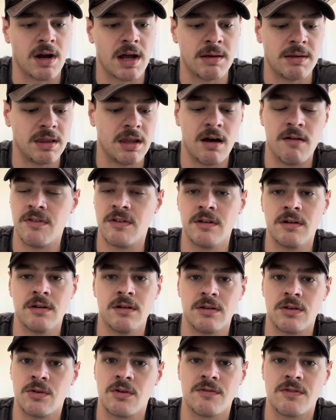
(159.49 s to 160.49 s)
I love
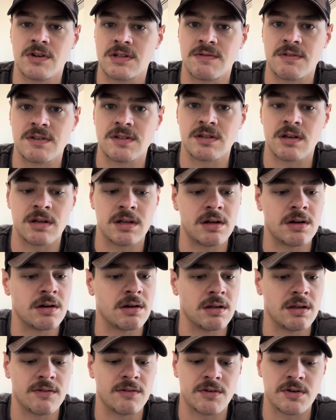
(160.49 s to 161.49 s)
the universe of the Sun Eater.
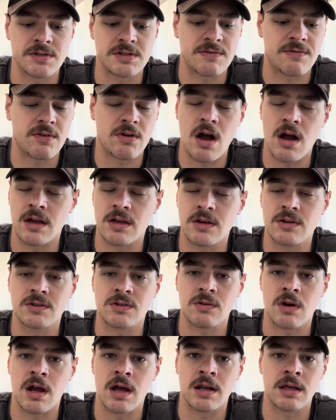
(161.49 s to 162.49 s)
I love Ruocchio's
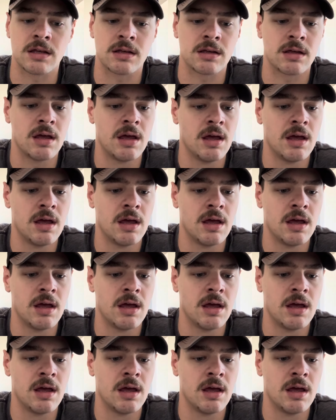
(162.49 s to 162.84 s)
writing.